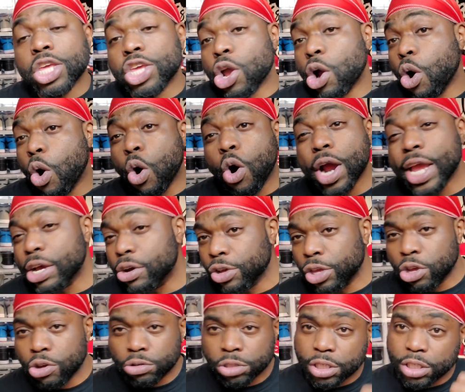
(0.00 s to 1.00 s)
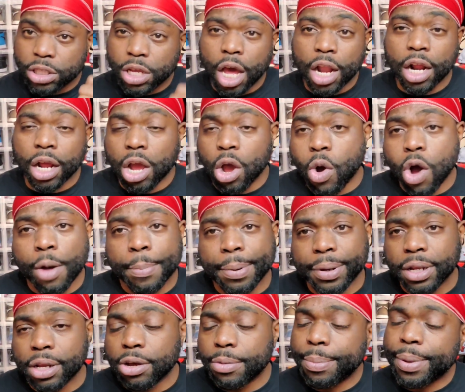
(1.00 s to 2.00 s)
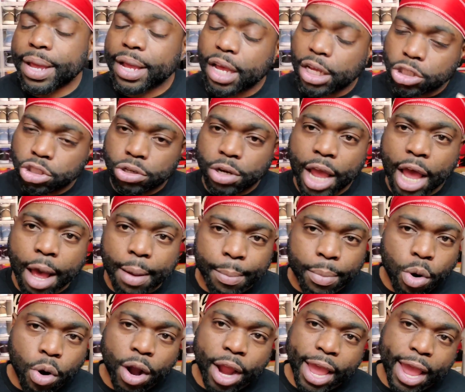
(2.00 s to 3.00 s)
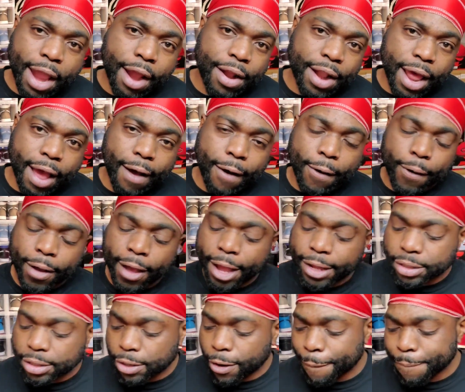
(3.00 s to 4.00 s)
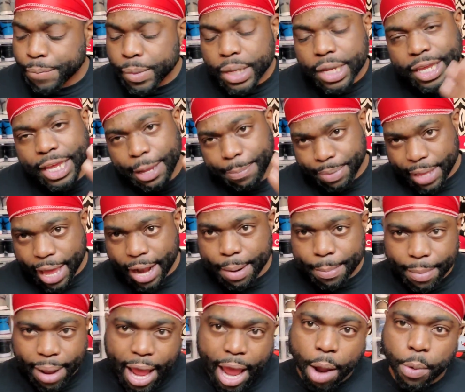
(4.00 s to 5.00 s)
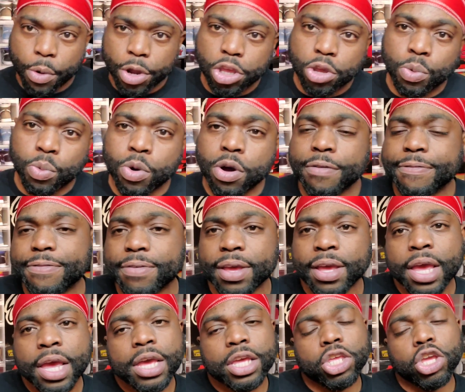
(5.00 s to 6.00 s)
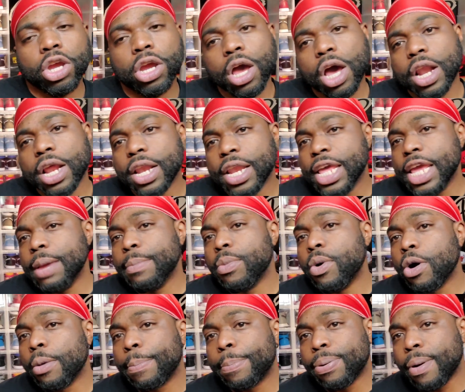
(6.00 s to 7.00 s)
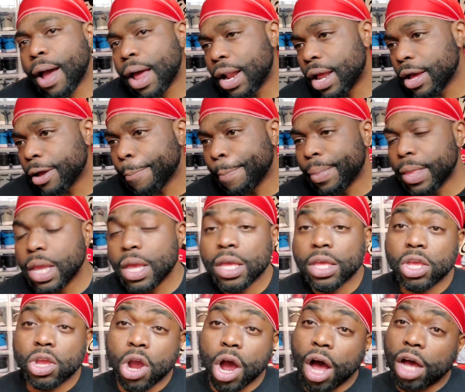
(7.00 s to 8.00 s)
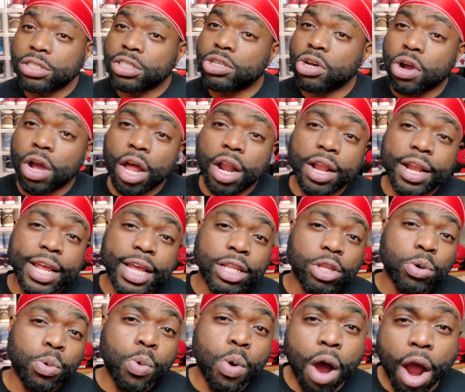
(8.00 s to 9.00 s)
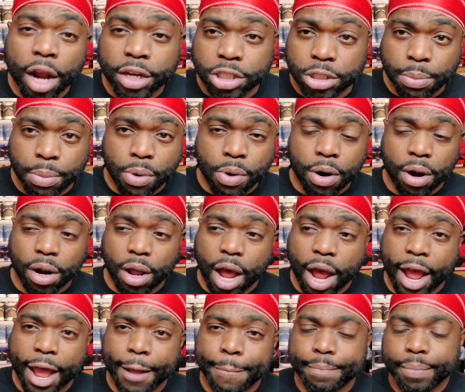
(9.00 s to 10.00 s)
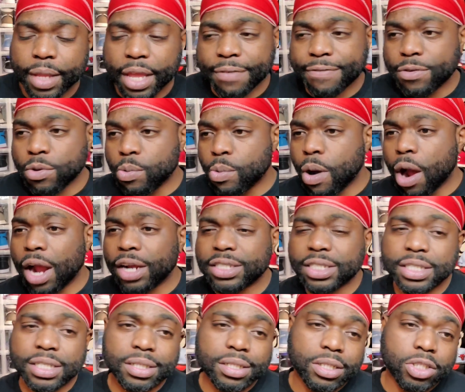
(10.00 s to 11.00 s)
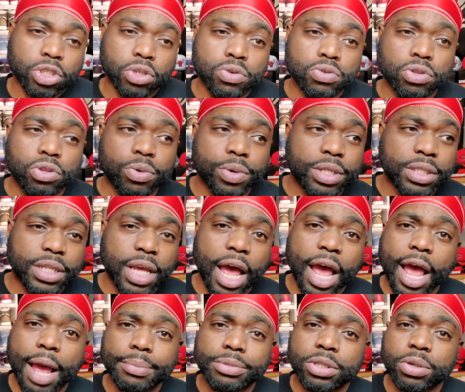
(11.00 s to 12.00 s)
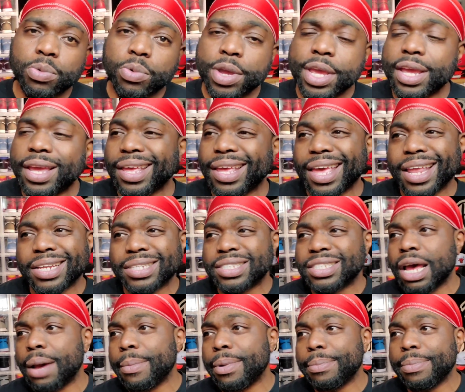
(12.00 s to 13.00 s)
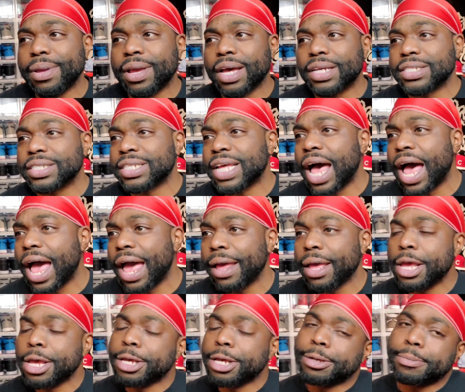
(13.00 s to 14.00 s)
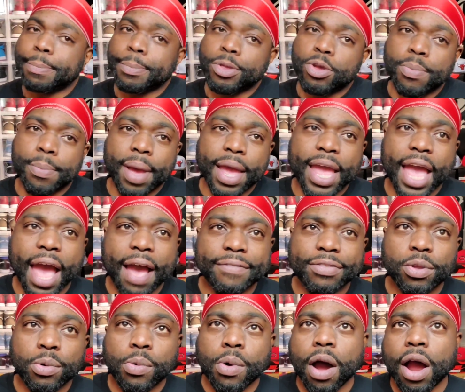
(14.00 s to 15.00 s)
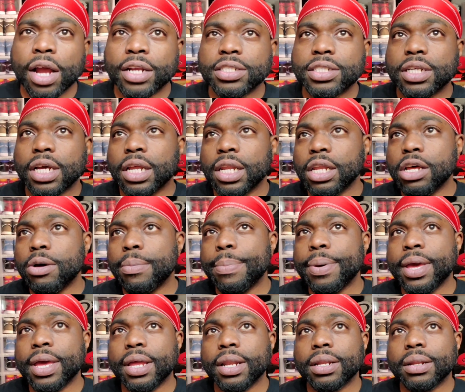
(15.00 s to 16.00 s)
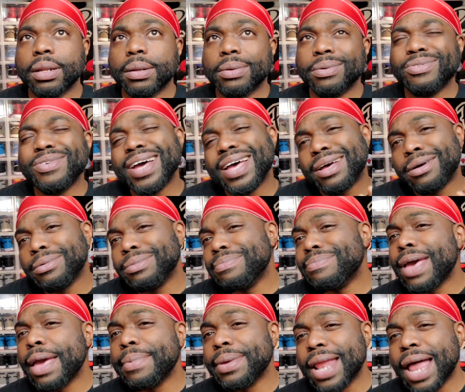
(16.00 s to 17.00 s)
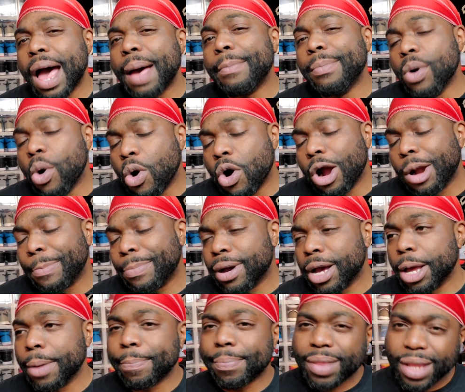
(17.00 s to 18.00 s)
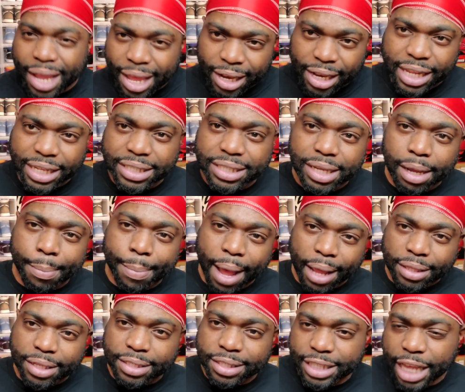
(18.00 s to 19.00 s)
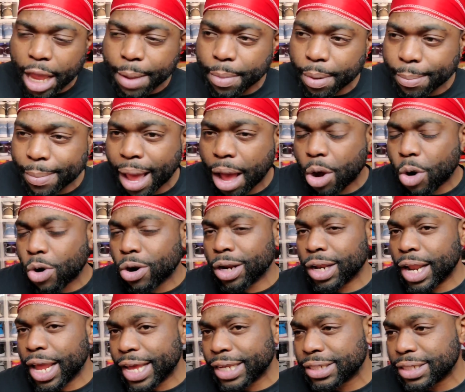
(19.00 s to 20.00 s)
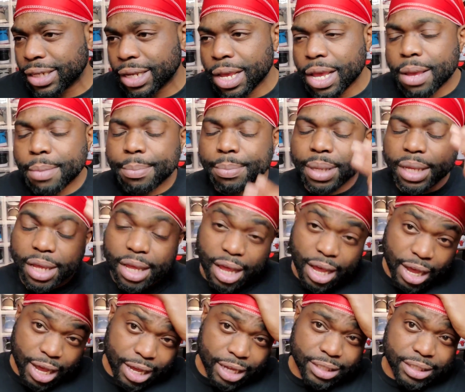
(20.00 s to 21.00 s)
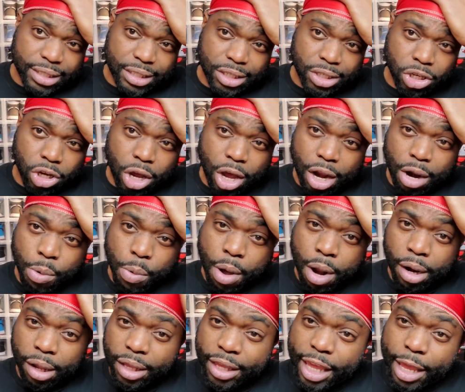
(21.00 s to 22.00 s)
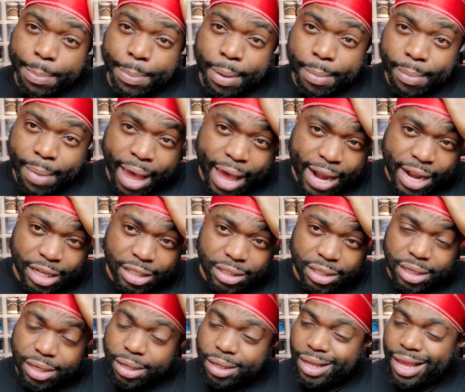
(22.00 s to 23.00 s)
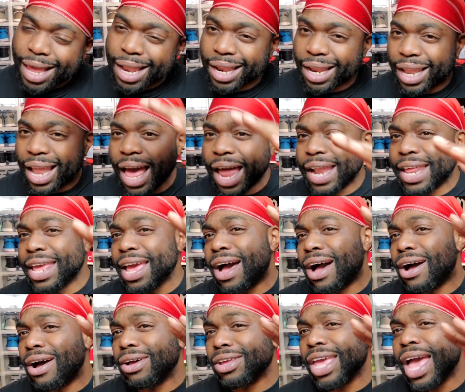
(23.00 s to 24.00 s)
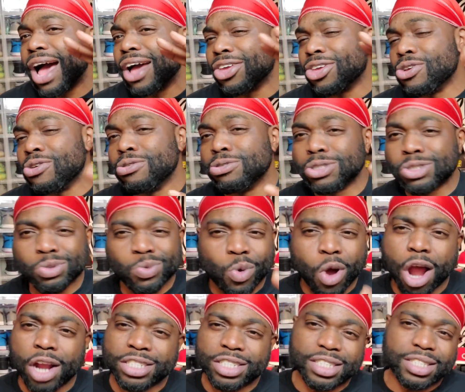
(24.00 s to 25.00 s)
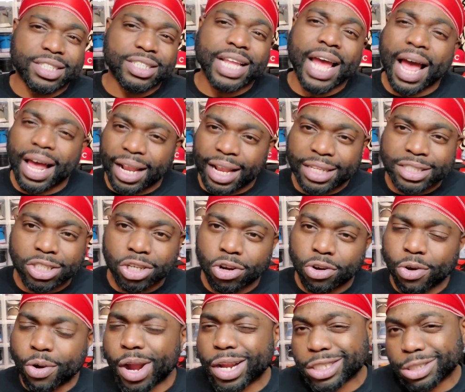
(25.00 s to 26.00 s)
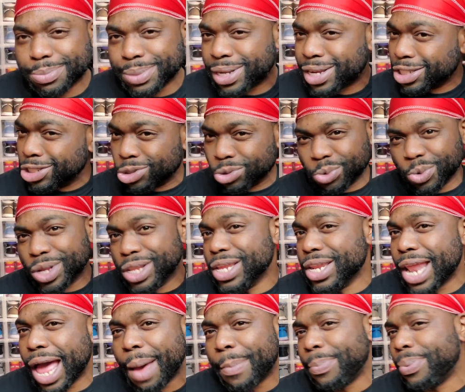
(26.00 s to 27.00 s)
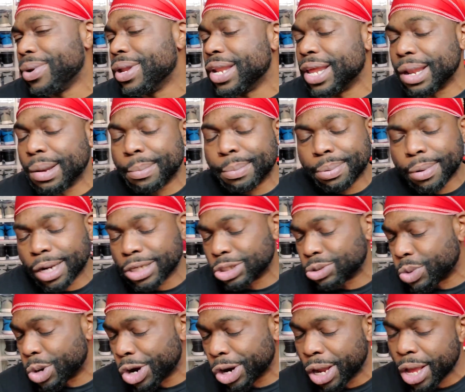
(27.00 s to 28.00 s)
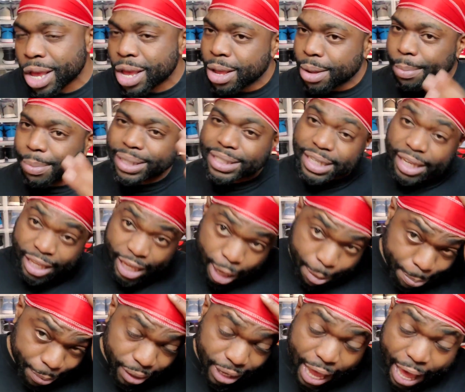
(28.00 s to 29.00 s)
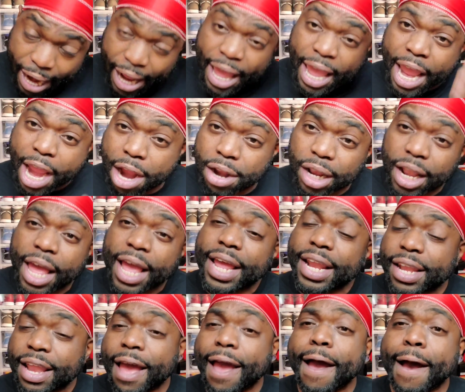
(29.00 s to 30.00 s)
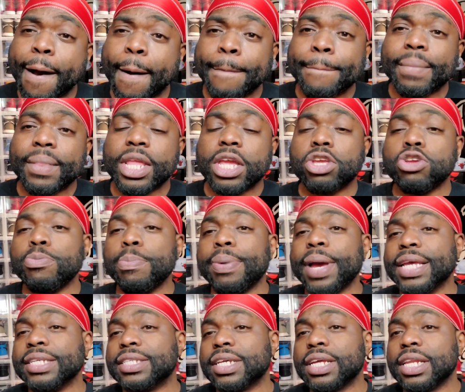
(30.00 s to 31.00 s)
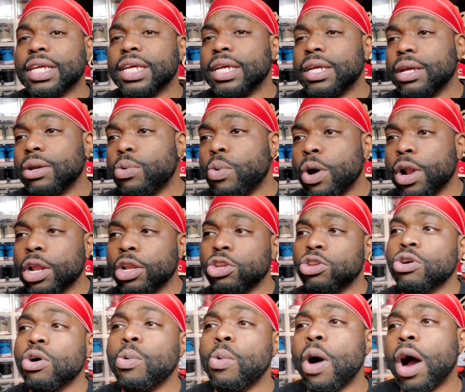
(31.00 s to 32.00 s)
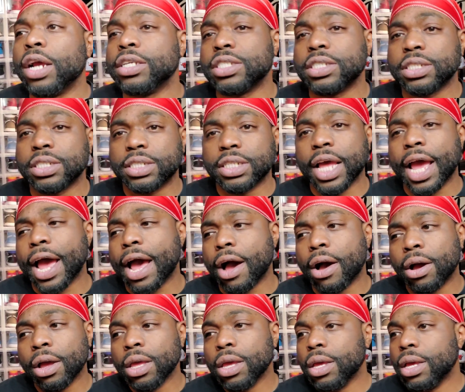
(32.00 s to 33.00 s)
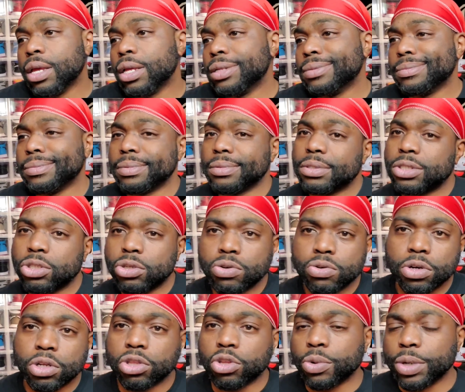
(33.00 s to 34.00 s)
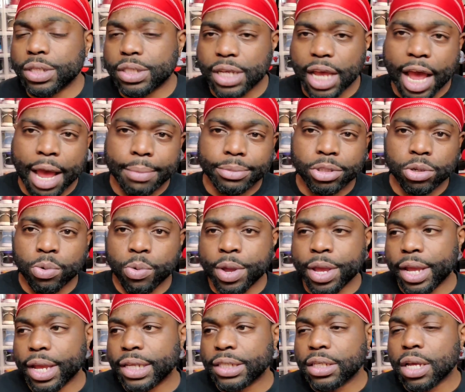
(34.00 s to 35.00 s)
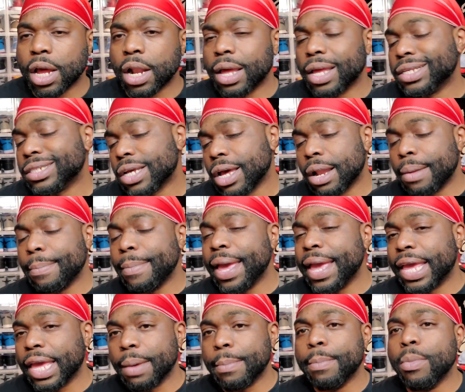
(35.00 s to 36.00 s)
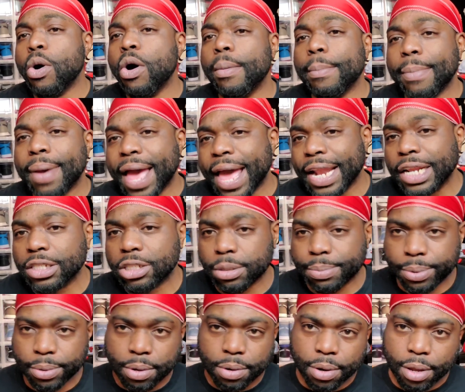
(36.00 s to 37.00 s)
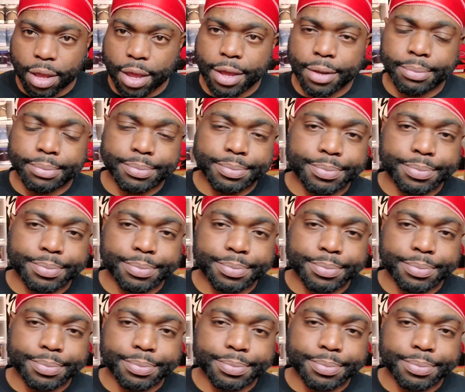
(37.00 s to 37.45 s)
Your oil use is gonna go up a little bit because you got more hair now, okay? So keep that in mind when you're woofing. You're gonna need more product. You're also gonna need to wash more, all right? If you're washing 2-3 times a week in the summer because it's hot, you may have to wash a little bit, well, maybe not more, but at least about the same amount or less, because you're gonna wanna keep it managed. And a lot of y'all use washing style as a crutch because you're really not putting in the brush work. But to keep a lot of hair laid down, you basically wanna do a washing style 2 to 3 times a week. It's gonna make it more manageable, okay?